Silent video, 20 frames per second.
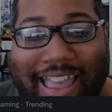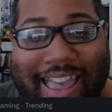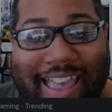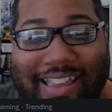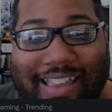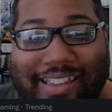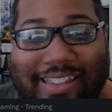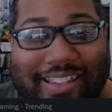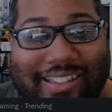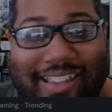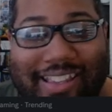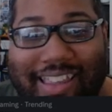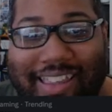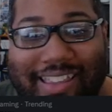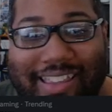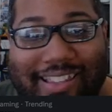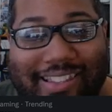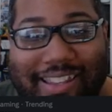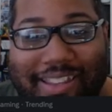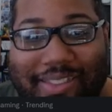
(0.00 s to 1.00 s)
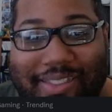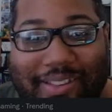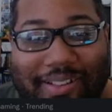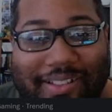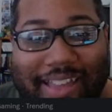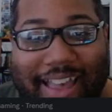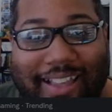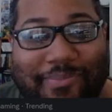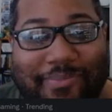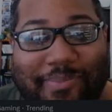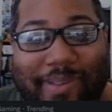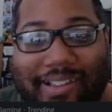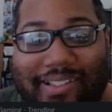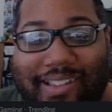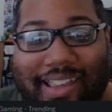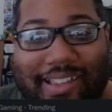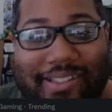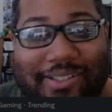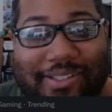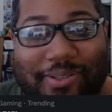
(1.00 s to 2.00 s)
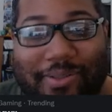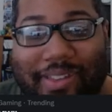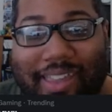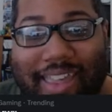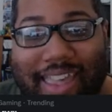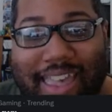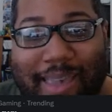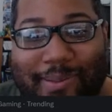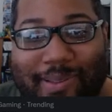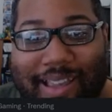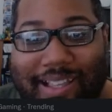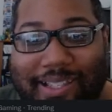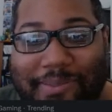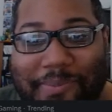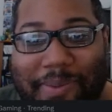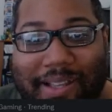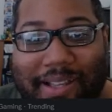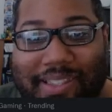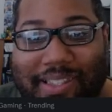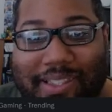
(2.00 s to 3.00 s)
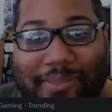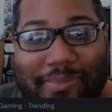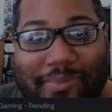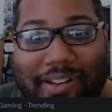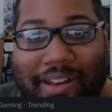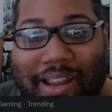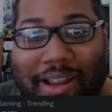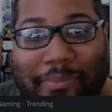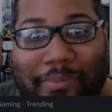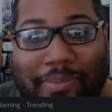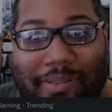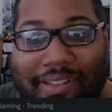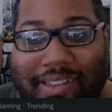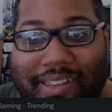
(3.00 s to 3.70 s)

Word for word: it's just like it's either Xbox has no games or Xbox is a monopoly.